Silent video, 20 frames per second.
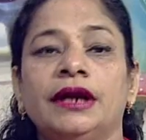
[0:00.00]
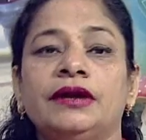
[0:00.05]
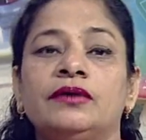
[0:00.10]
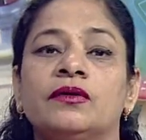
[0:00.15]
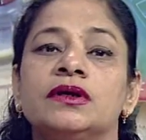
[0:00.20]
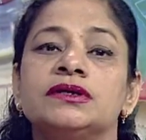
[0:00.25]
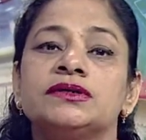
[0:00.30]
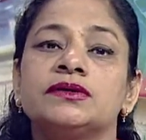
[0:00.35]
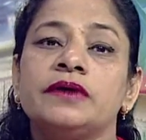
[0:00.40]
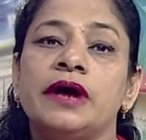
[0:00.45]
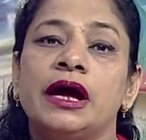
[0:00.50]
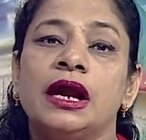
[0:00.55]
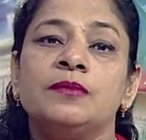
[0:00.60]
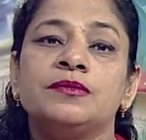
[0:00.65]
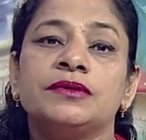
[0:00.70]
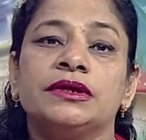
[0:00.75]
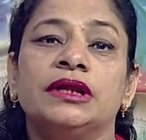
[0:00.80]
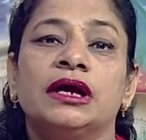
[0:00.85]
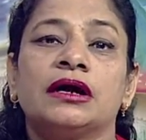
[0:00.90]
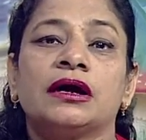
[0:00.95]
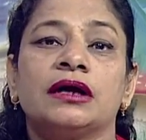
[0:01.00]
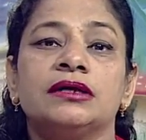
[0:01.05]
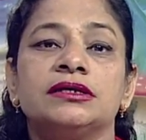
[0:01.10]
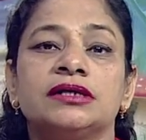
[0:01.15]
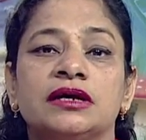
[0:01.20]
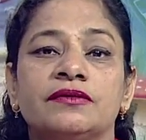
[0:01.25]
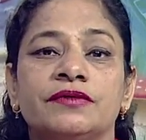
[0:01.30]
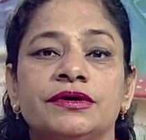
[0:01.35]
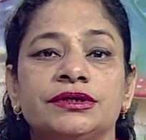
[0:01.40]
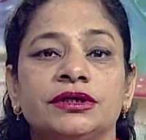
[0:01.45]
It also helps in the
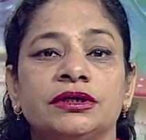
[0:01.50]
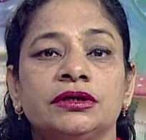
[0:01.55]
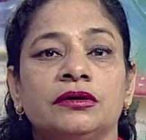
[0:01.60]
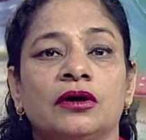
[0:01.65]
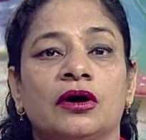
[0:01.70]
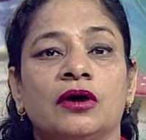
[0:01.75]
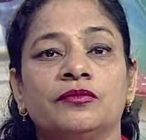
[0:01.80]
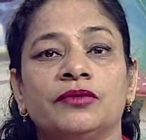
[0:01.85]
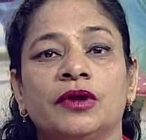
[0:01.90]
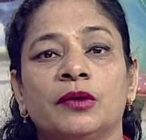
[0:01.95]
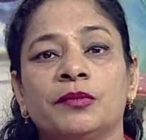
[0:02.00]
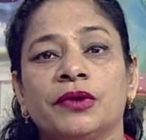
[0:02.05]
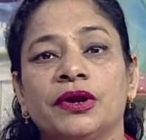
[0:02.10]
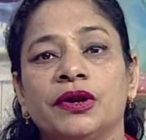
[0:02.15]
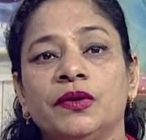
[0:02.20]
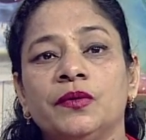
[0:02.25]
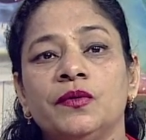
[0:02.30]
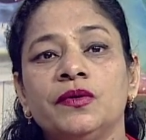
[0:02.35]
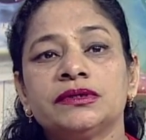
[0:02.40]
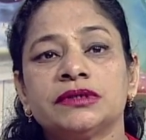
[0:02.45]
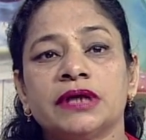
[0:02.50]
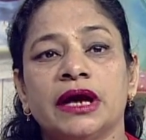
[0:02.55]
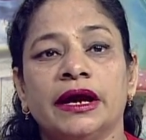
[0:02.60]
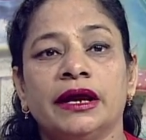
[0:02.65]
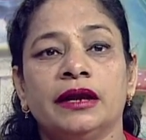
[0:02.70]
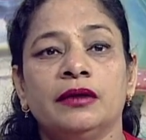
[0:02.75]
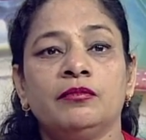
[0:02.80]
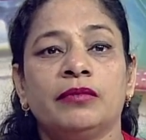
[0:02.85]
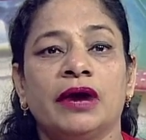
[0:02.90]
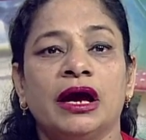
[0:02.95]
conservation of the produce
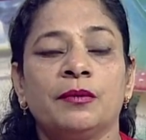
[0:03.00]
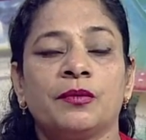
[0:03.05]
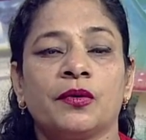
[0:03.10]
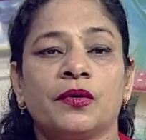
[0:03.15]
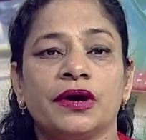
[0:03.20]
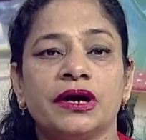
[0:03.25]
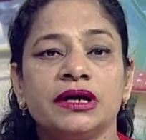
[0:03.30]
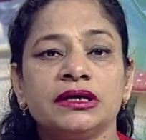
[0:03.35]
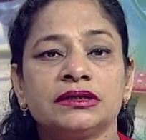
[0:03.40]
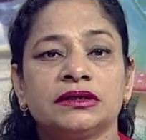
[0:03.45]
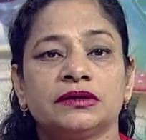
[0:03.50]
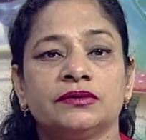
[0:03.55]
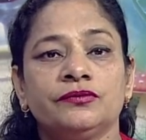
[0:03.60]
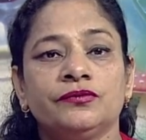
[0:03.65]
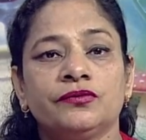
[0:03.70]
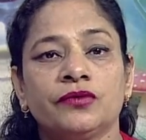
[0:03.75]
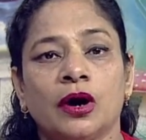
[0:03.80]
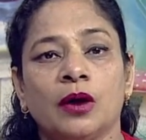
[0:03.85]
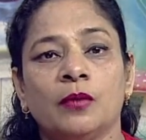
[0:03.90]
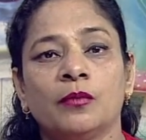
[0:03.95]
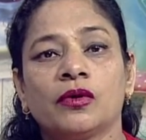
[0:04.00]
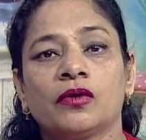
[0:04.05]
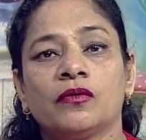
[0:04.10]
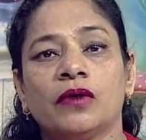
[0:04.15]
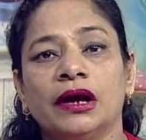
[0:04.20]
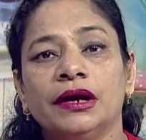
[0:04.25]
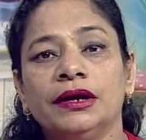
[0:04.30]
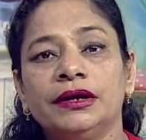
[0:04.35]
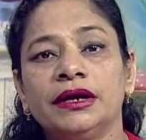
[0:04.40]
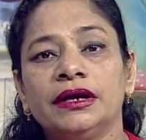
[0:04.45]
and byproducts from
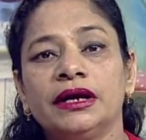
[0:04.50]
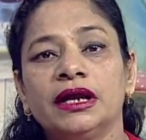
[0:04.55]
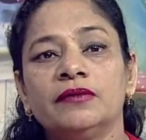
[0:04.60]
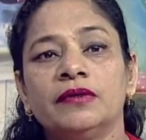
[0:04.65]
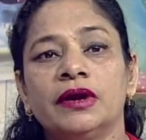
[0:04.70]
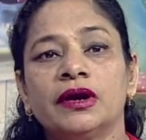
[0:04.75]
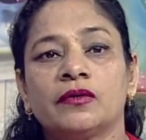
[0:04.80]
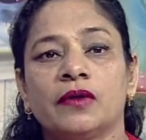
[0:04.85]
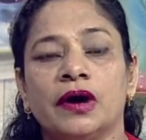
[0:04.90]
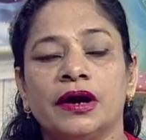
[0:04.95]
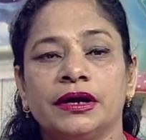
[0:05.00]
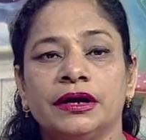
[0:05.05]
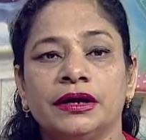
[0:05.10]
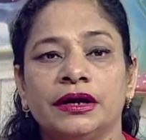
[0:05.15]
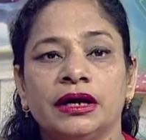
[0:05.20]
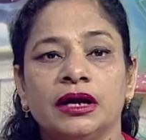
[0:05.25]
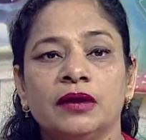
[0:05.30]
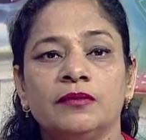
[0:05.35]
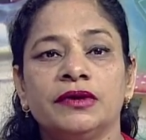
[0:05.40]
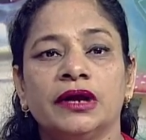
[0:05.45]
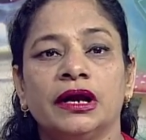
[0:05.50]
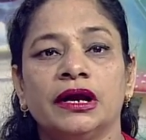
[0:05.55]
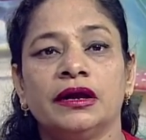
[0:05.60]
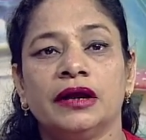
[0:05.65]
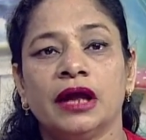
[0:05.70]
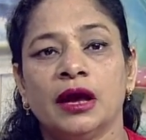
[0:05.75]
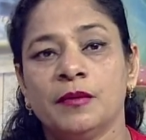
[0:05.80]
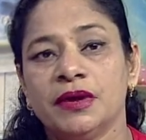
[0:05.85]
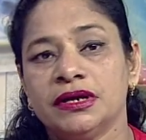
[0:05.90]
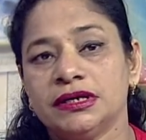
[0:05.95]
qualitative and quantitative
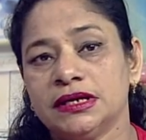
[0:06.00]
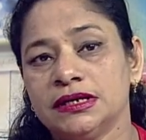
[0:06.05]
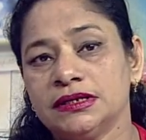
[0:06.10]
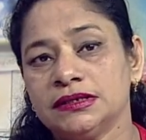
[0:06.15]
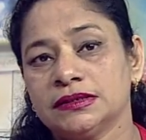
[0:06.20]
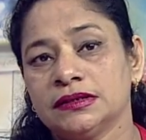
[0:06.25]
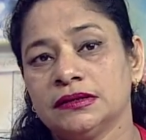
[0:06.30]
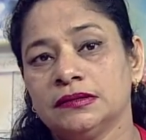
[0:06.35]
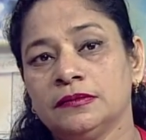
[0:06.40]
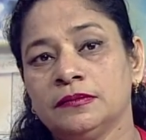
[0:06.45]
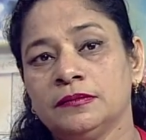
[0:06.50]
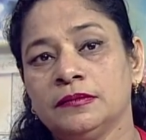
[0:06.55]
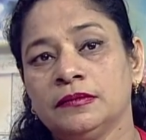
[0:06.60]
damages,